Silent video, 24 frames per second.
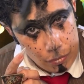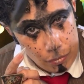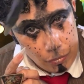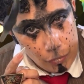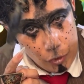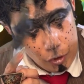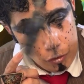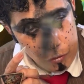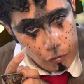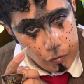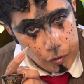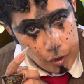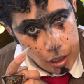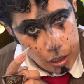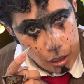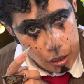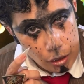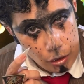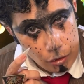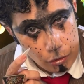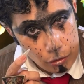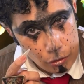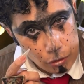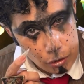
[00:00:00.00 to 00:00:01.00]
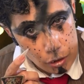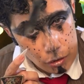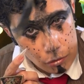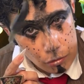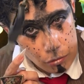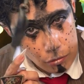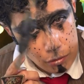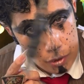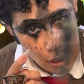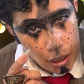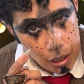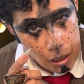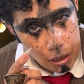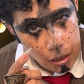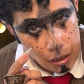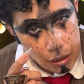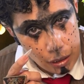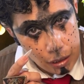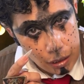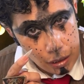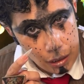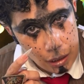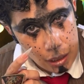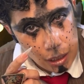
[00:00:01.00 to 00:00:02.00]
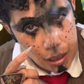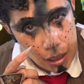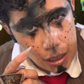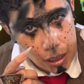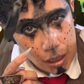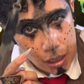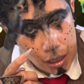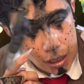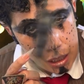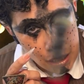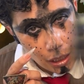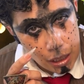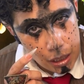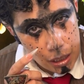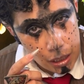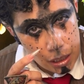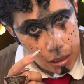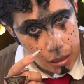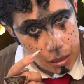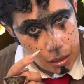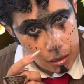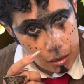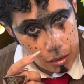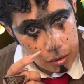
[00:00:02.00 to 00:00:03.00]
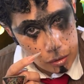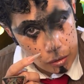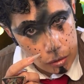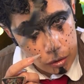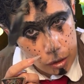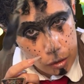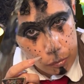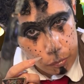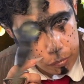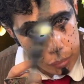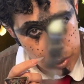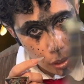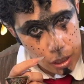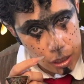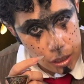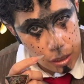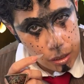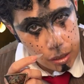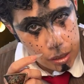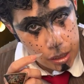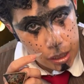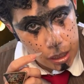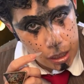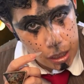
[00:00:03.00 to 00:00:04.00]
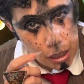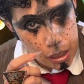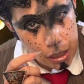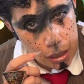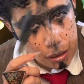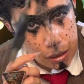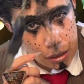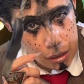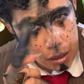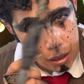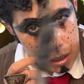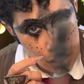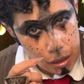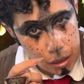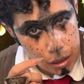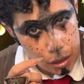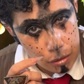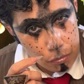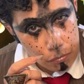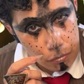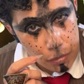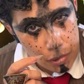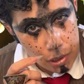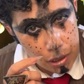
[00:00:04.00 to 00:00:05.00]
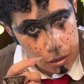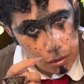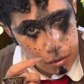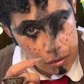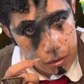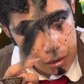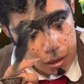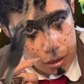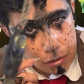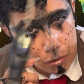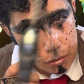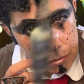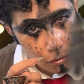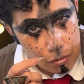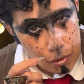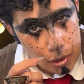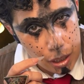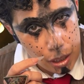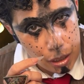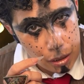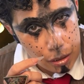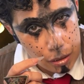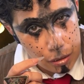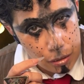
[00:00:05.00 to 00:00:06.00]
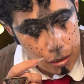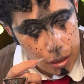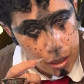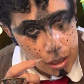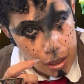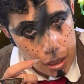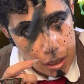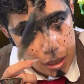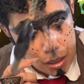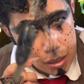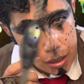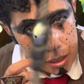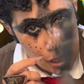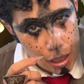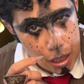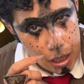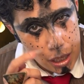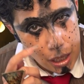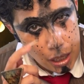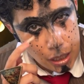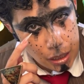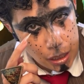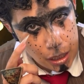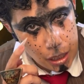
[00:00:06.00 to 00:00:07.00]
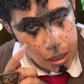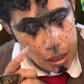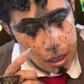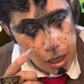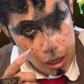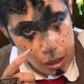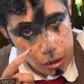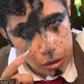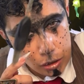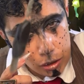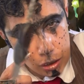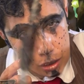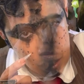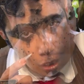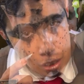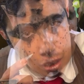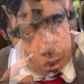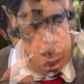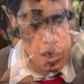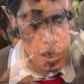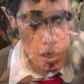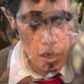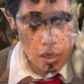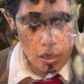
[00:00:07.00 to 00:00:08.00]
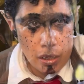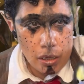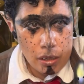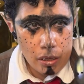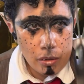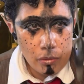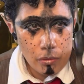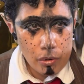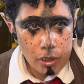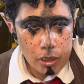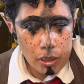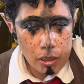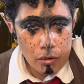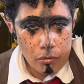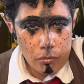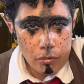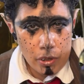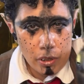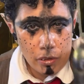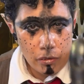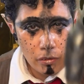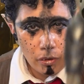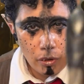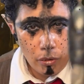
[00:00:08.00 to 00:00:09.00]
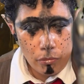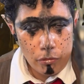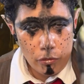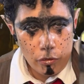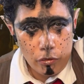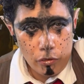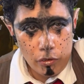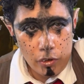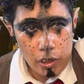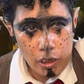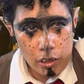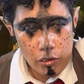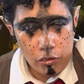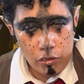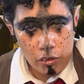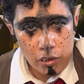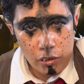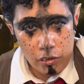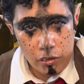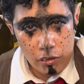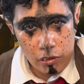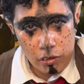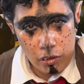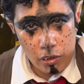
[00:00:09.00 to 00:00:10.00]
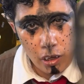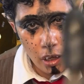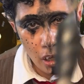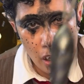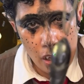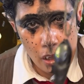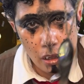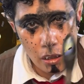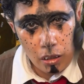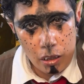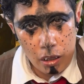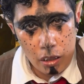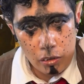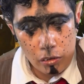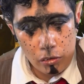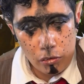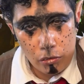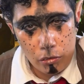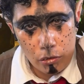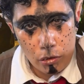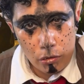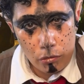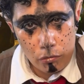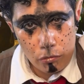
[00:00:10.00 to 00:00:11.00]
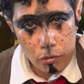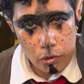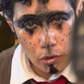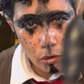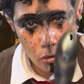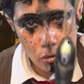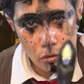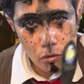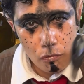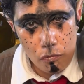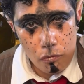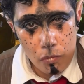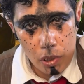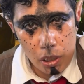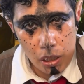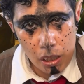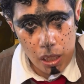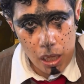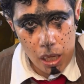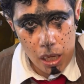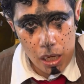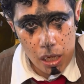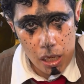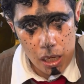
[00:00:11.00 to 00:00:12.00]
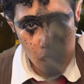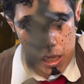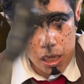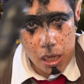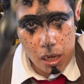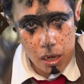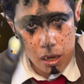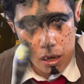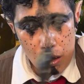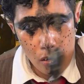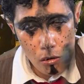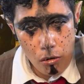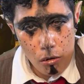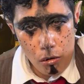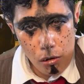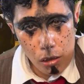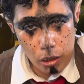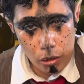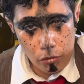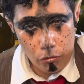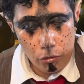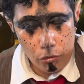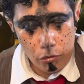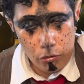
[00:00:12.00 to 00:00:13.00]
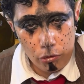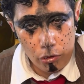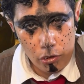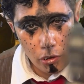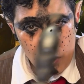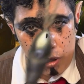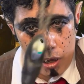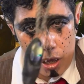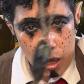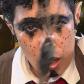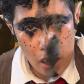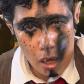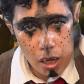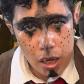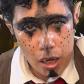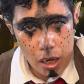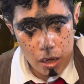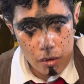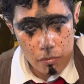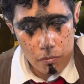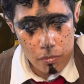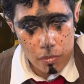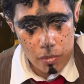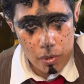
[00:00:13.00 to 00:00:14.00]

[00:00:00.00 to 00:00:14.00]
Fellas, you can attain this sort of peace and contentment as well. Yeah, and connection. What the wisdom traditions tell us through millennia, all through time,